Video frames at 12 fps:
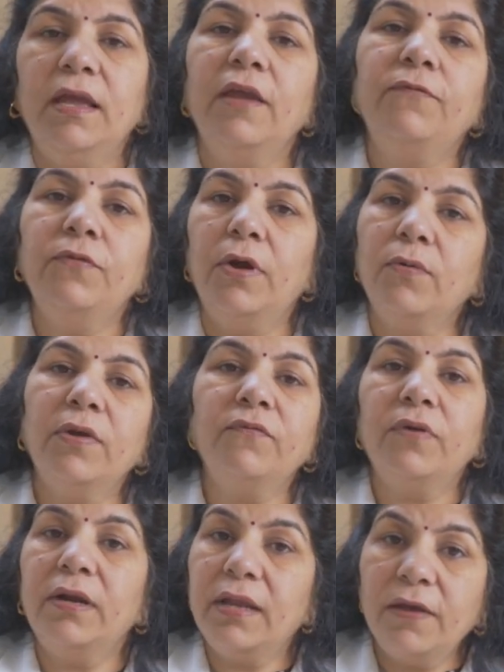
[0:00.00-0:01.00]
If you are going
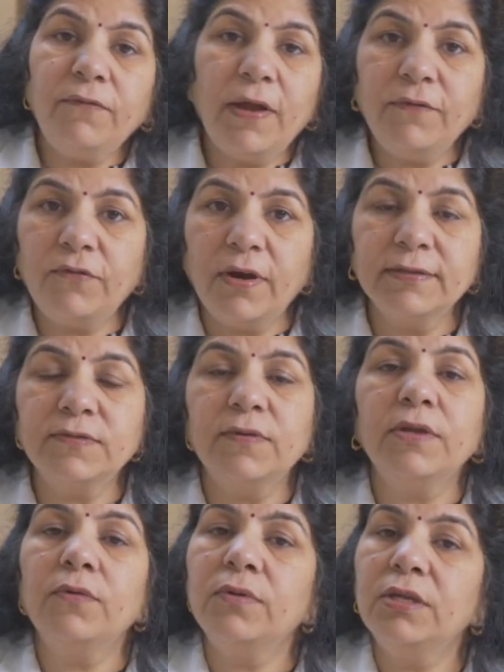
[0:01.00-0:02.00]
for a day 5
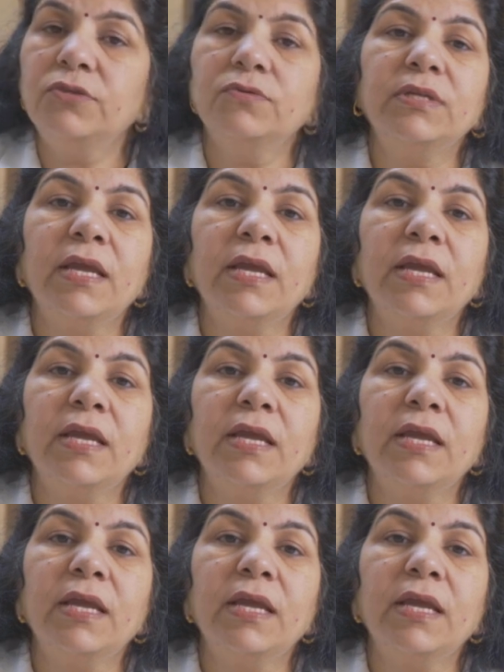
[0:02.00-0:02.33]
transfer, you need to